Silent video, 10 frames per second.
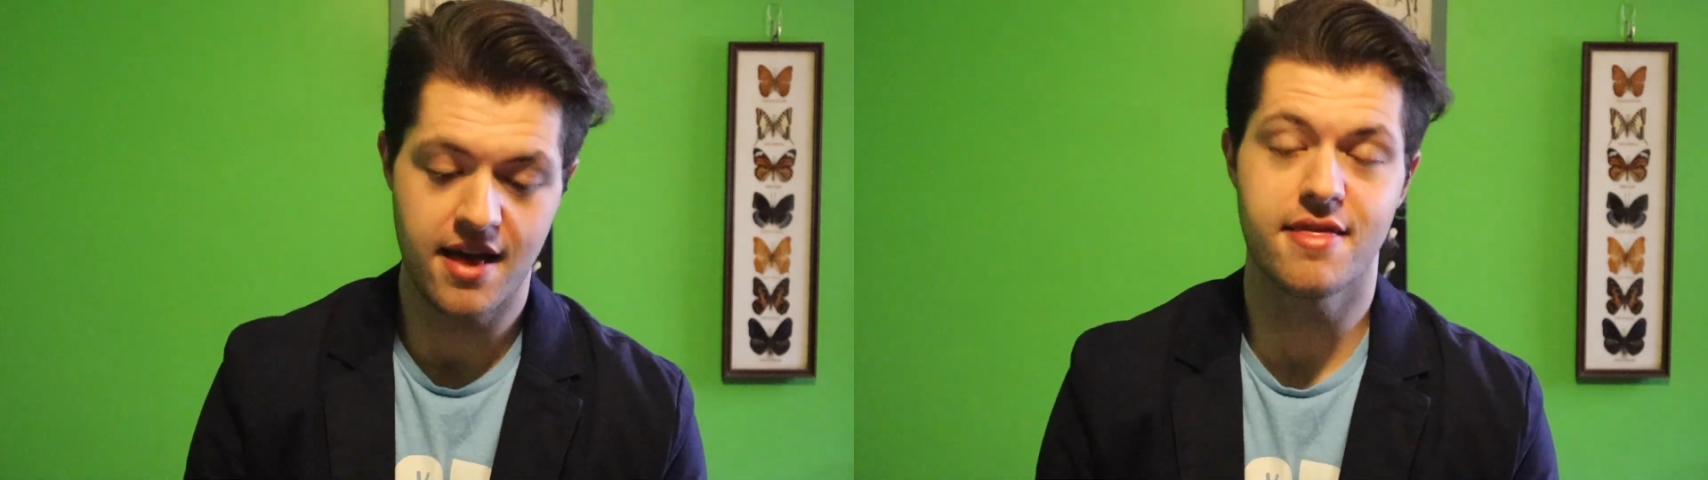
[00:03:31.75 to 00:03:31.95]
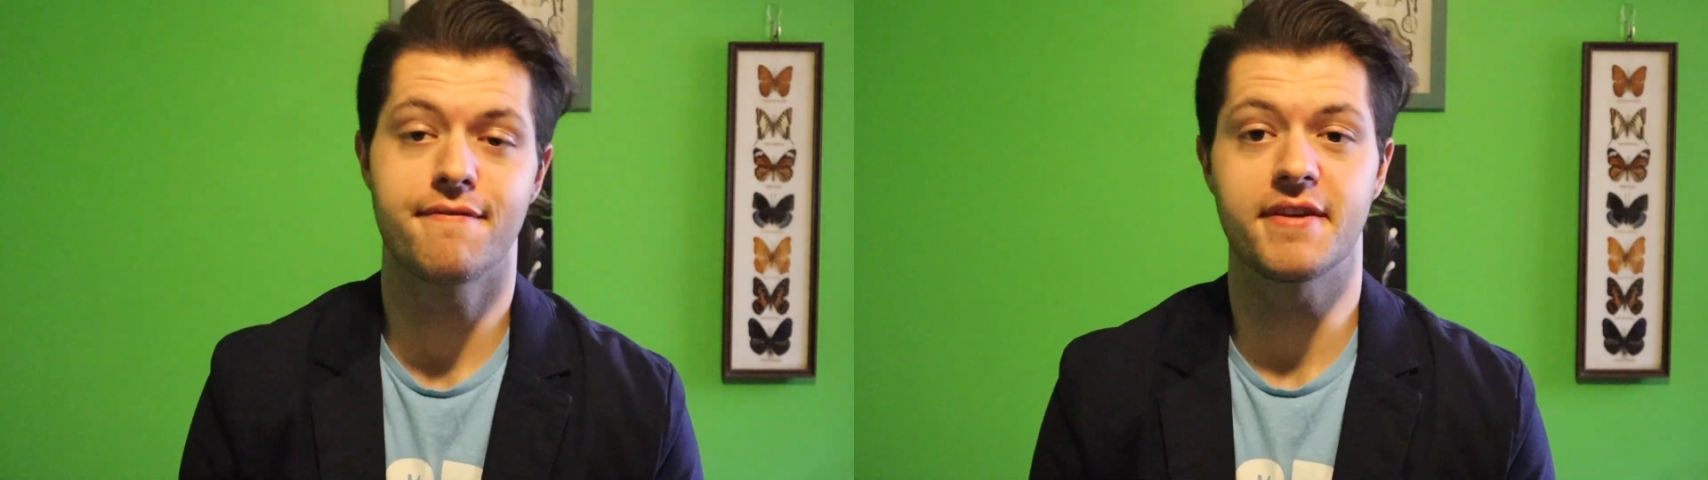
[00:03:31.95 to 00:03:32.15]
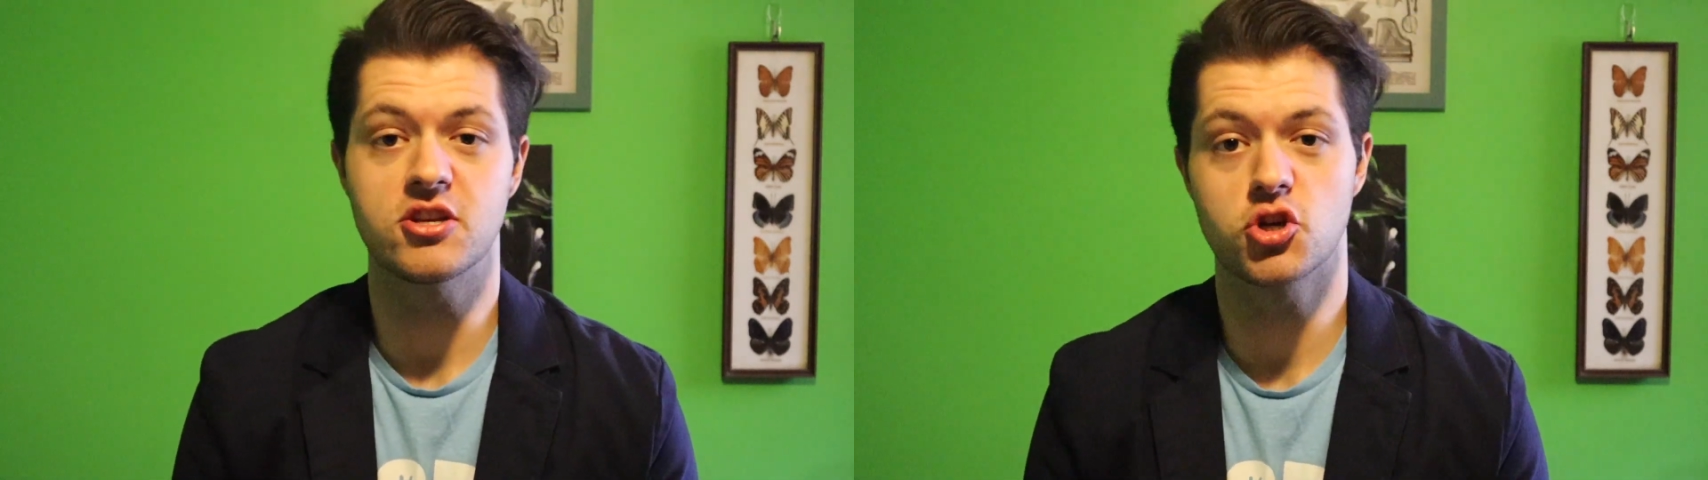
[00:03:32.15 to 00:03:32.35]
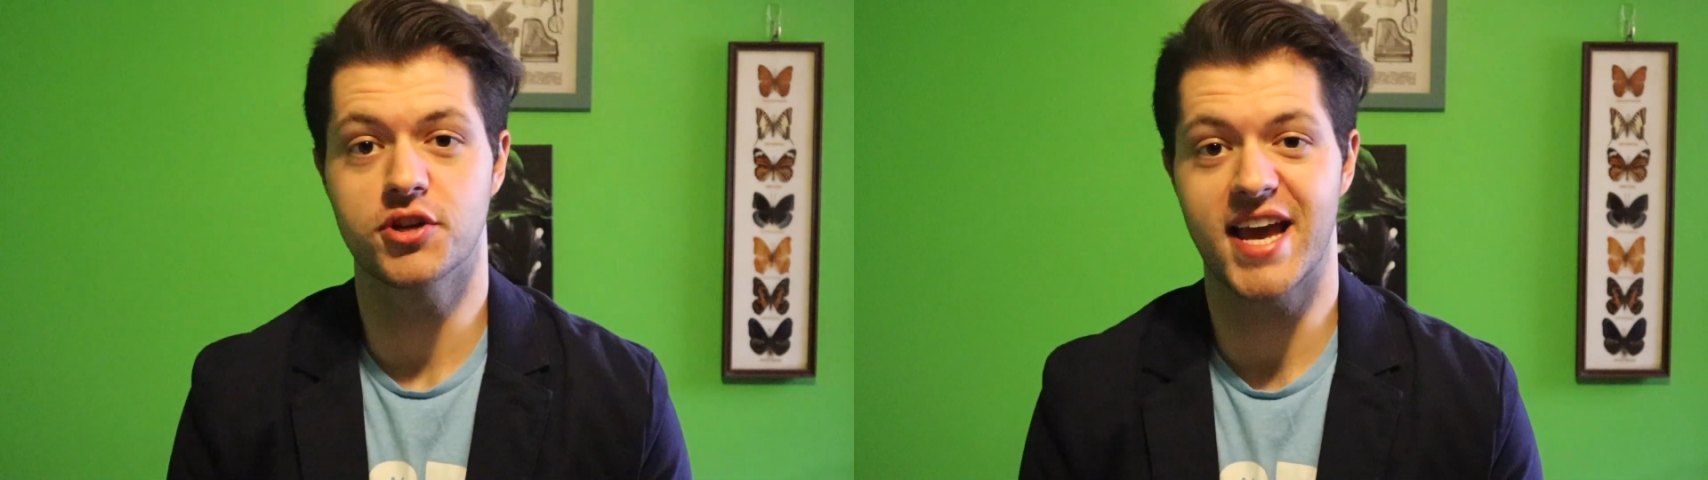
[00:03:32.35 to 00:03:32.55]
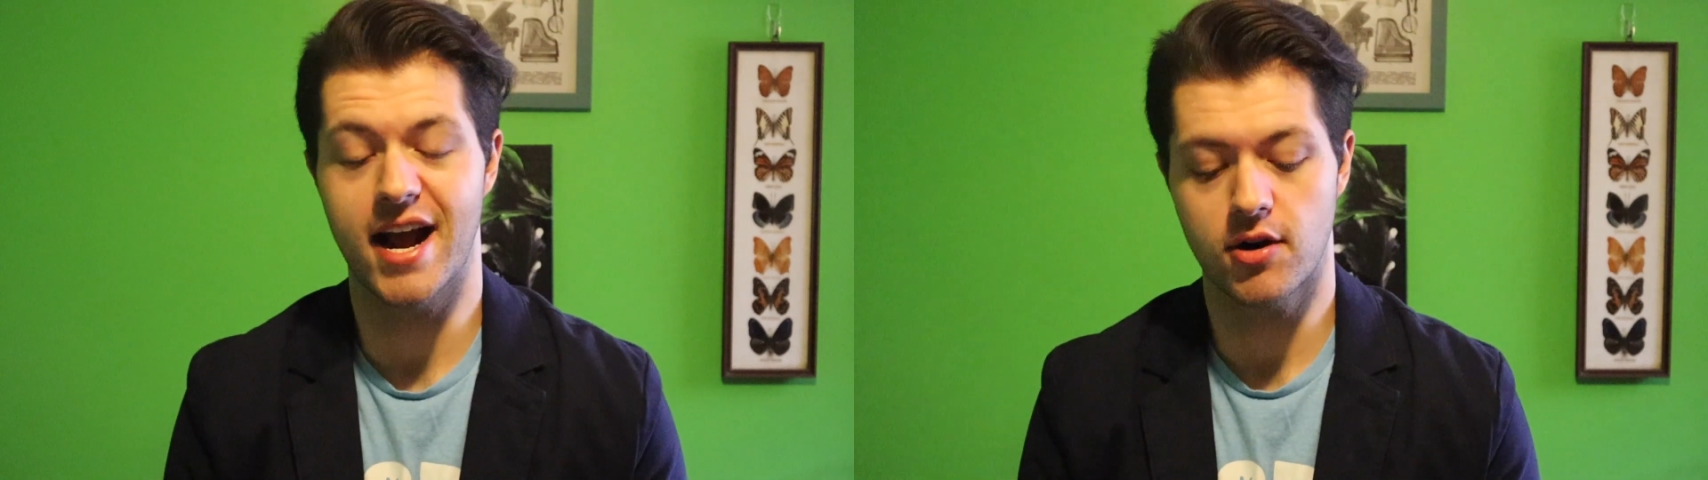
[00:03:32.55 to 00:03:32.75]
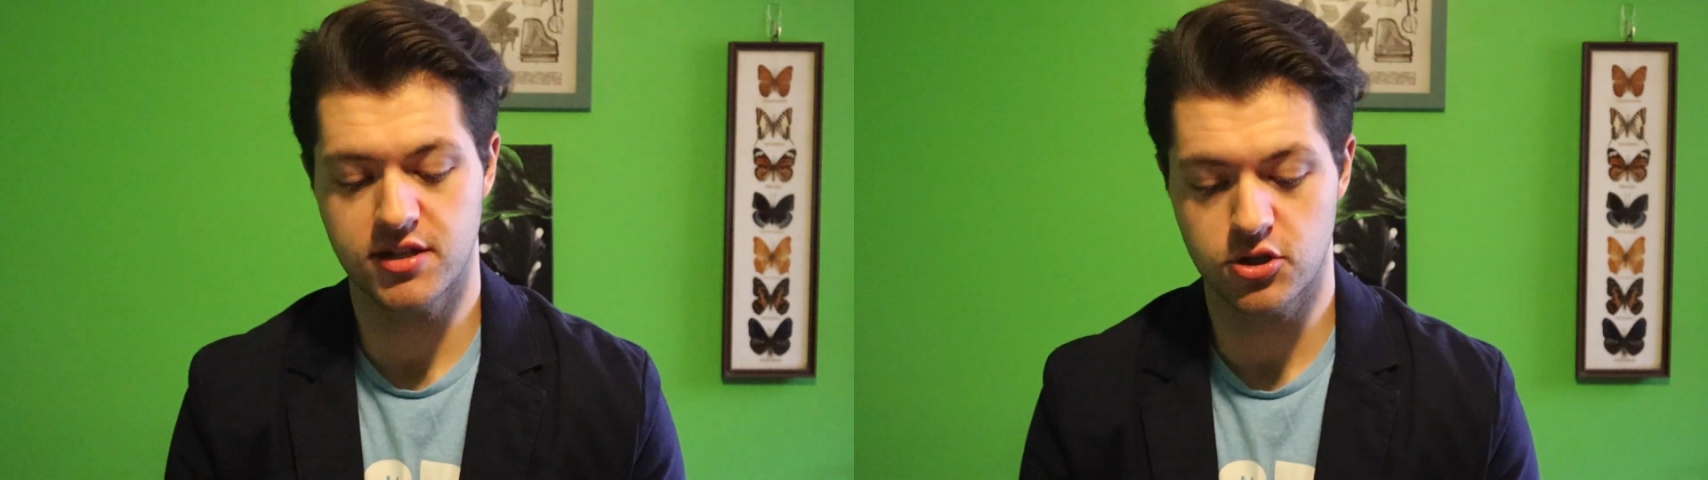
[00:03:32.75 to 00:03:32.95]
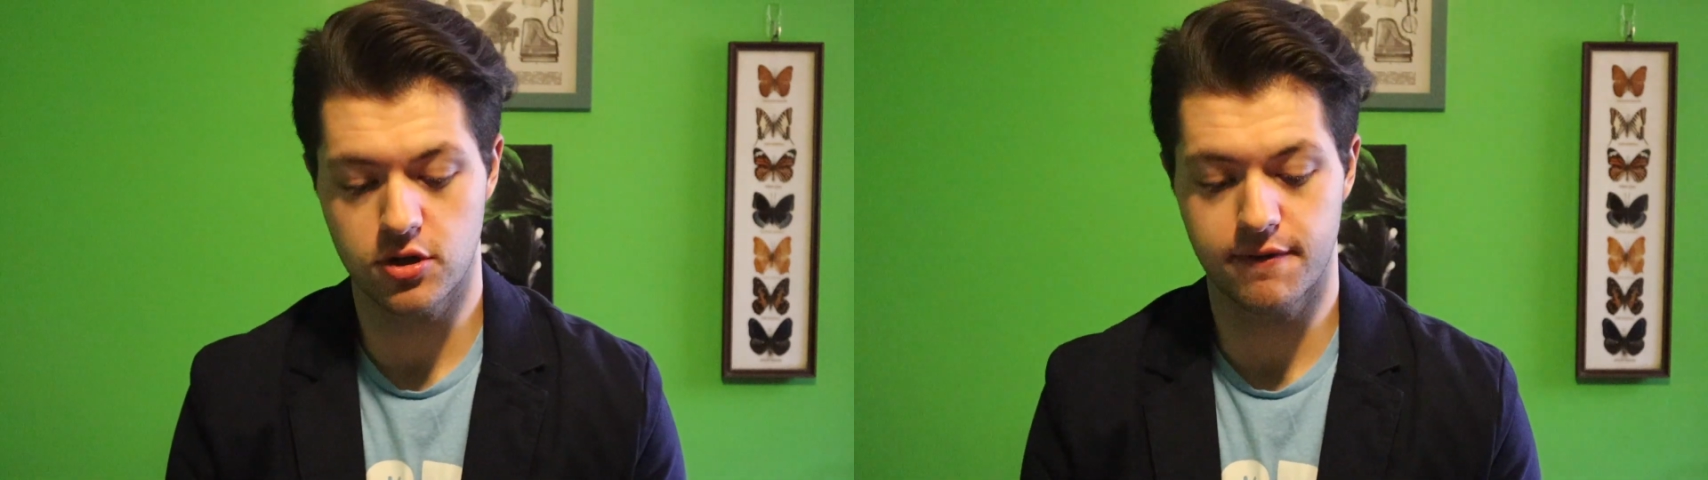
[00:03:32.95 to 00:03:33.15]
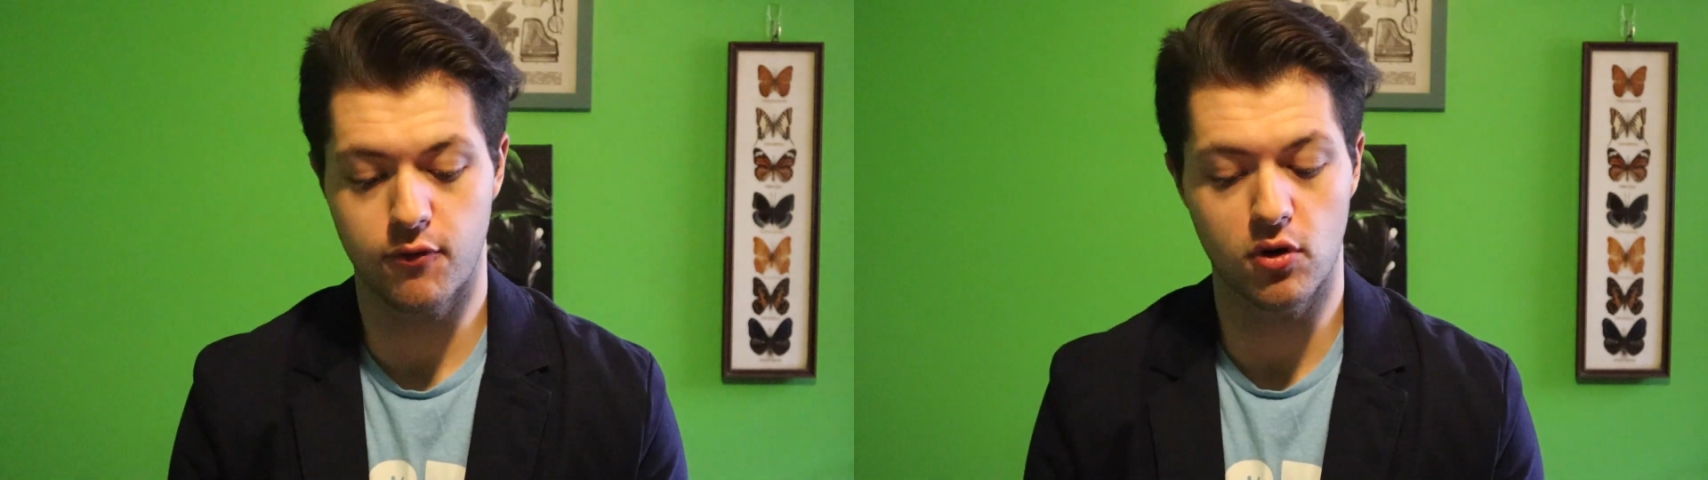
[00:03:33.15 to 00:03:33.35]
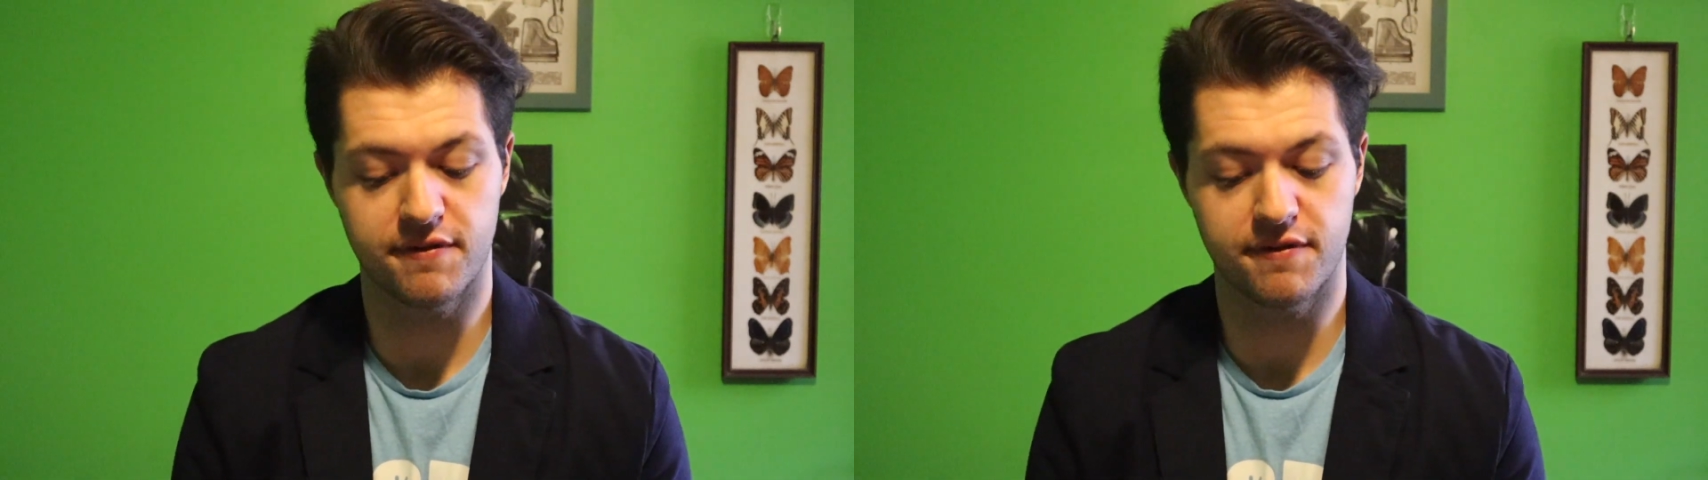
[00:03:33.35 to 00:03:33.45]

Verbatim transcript: the featured character for